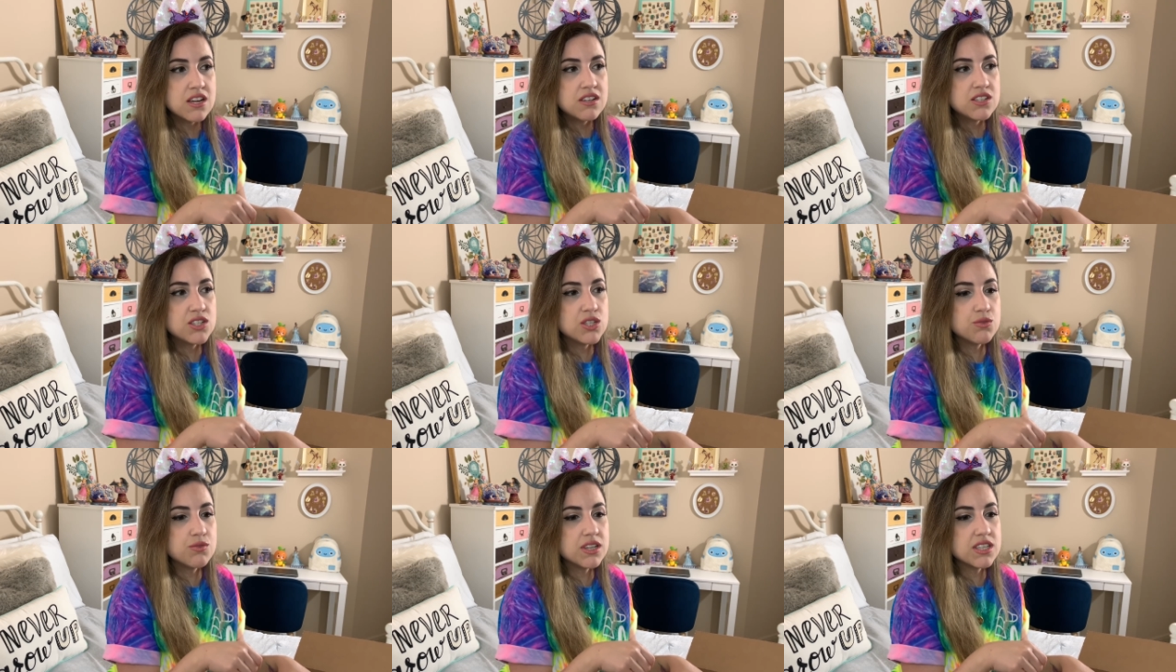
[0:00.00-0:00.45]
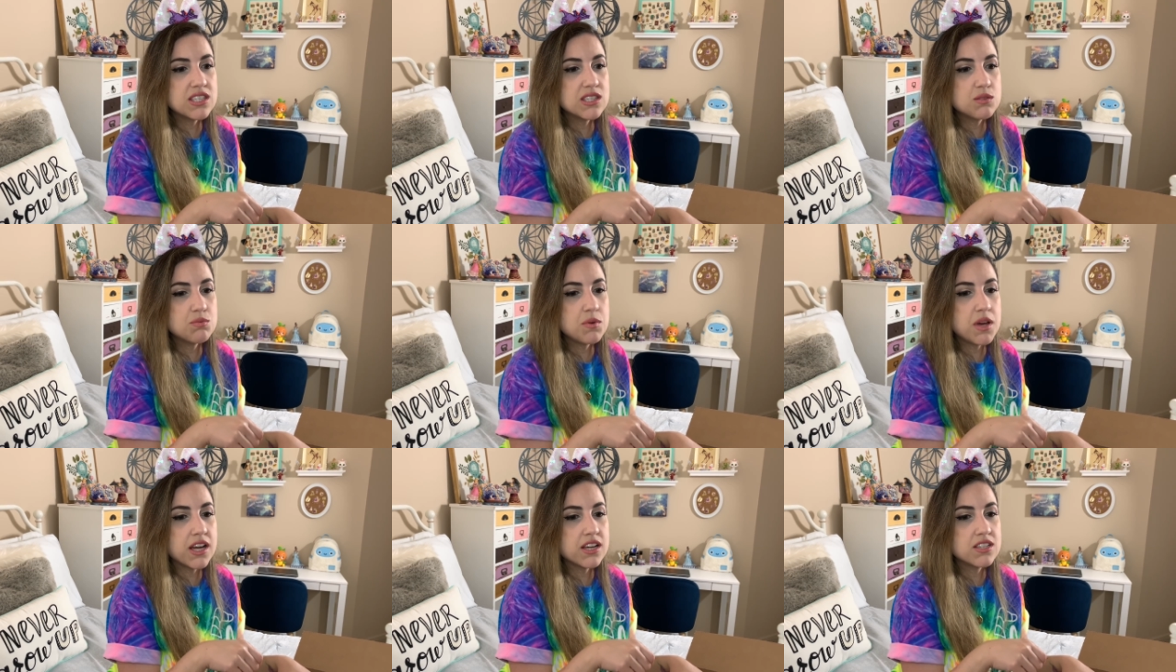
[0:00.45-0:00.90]
to
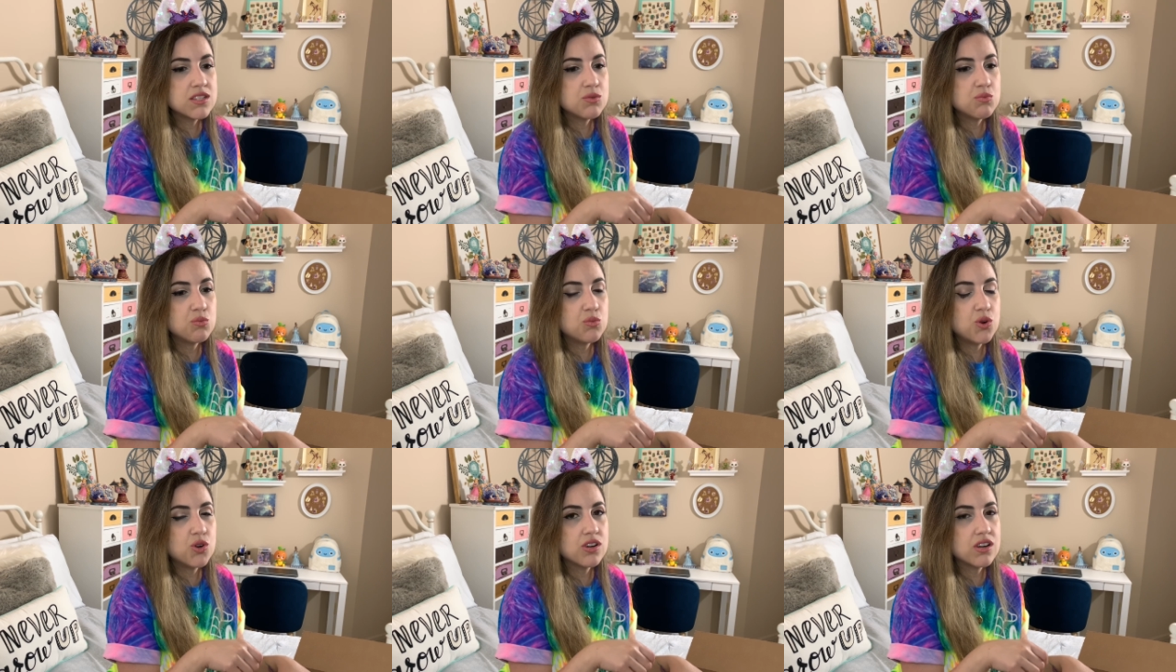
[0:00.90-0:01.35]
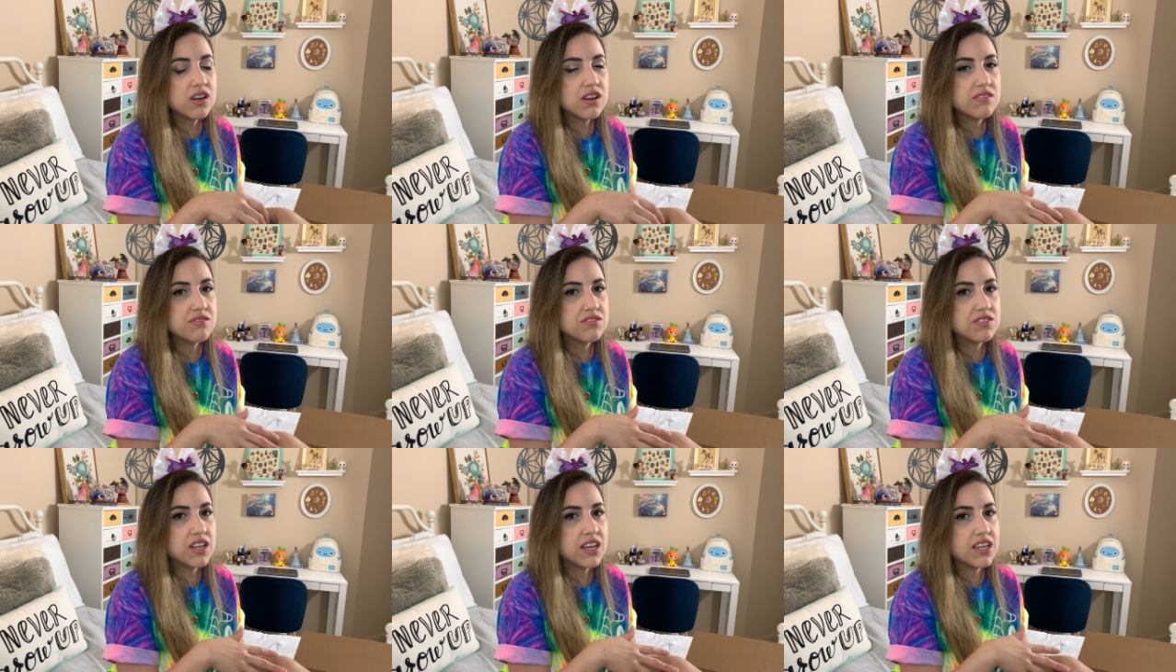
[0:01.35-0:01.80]
expect more
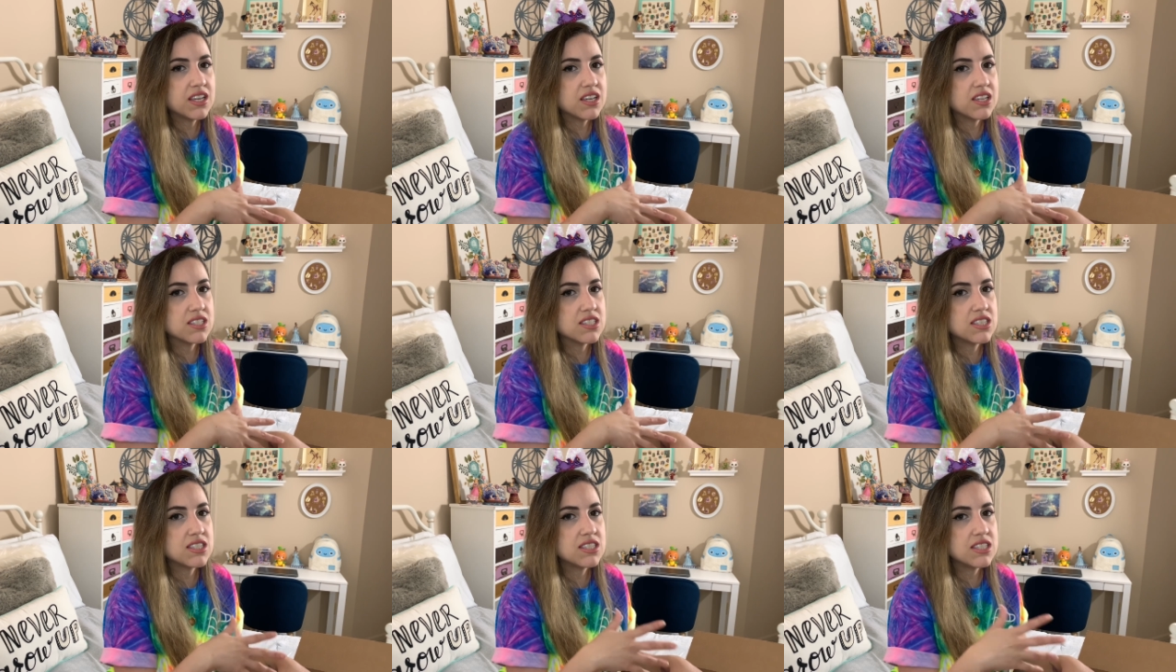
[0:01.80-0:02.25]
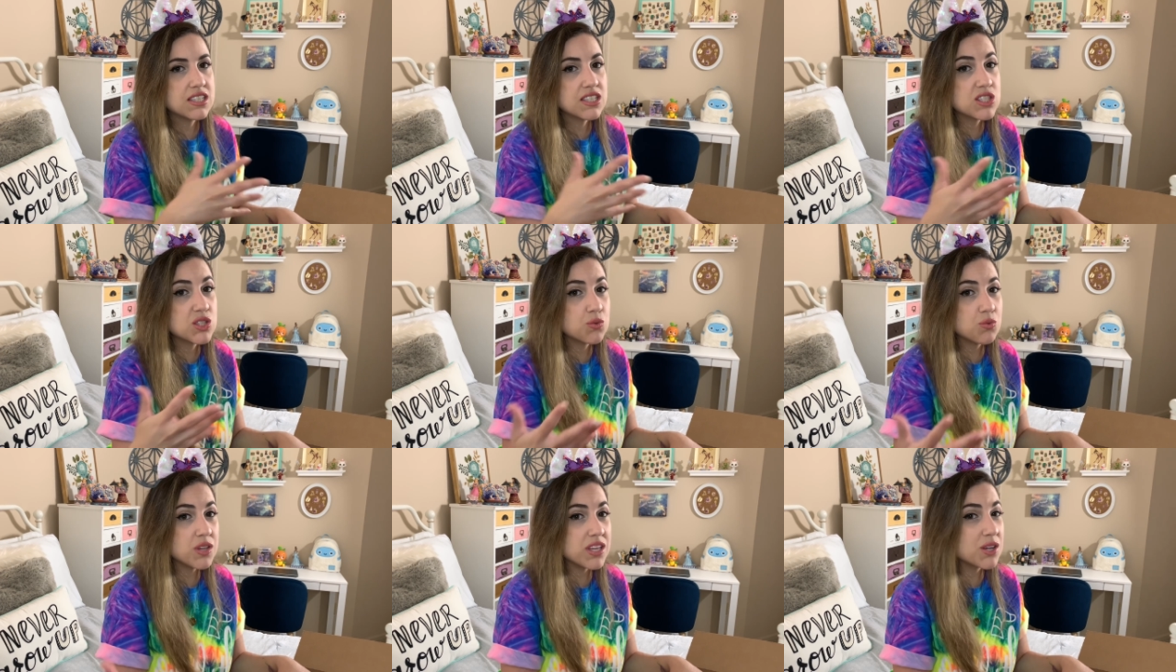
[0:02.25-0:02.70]
of like a
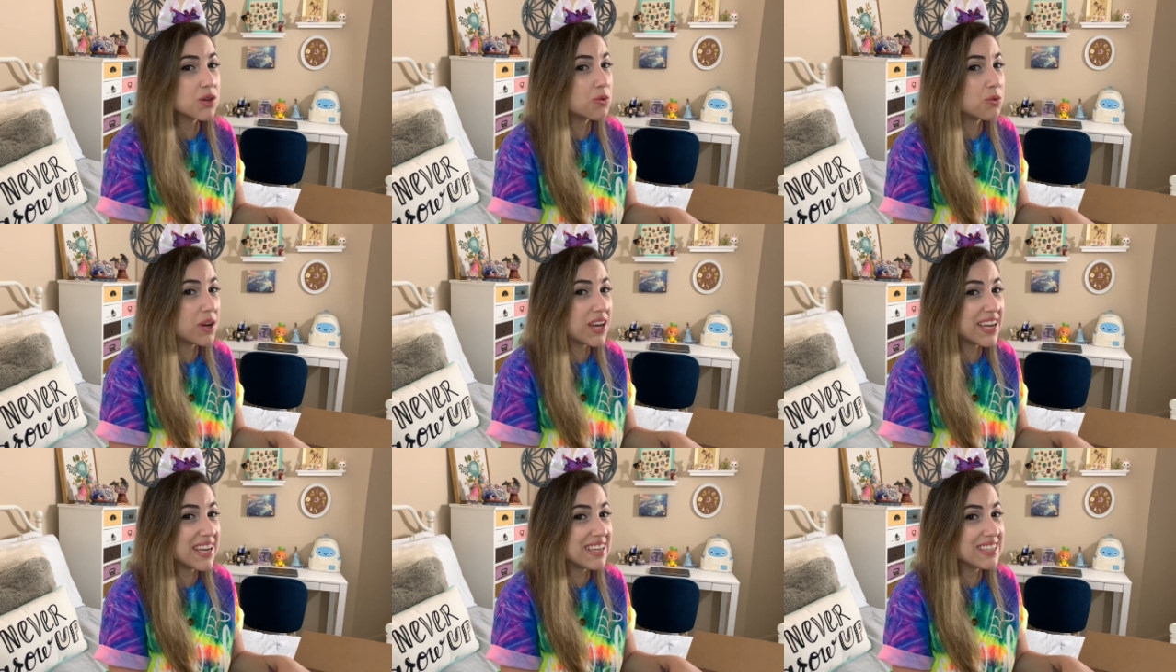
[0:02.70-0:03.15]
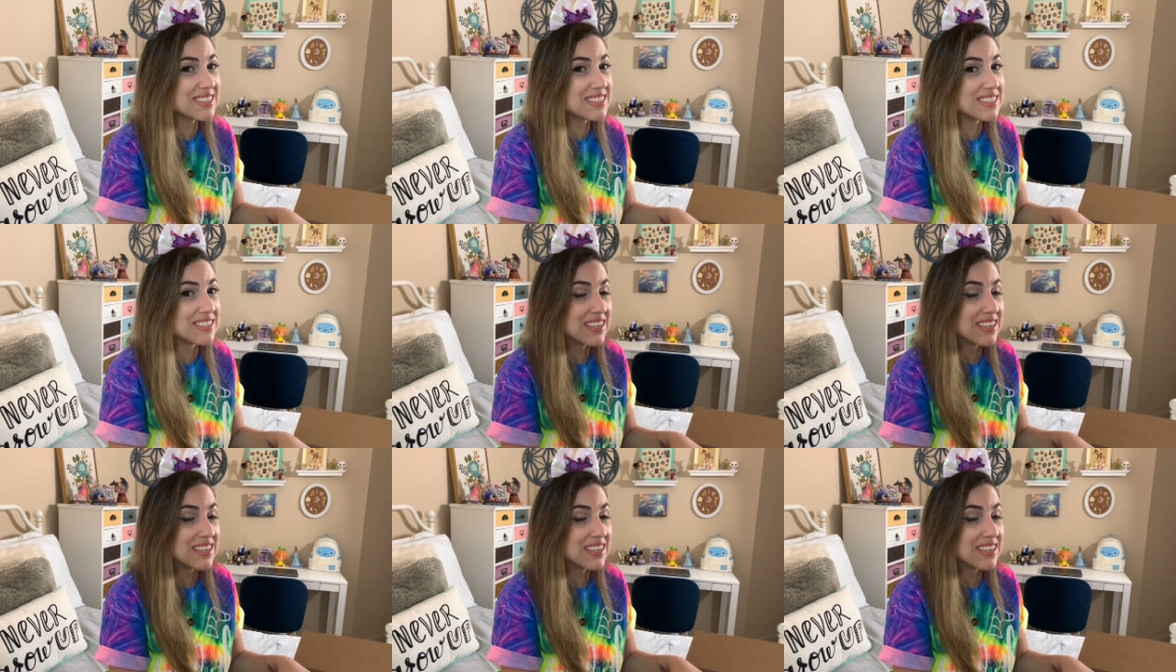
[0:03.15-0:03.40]
six week wait.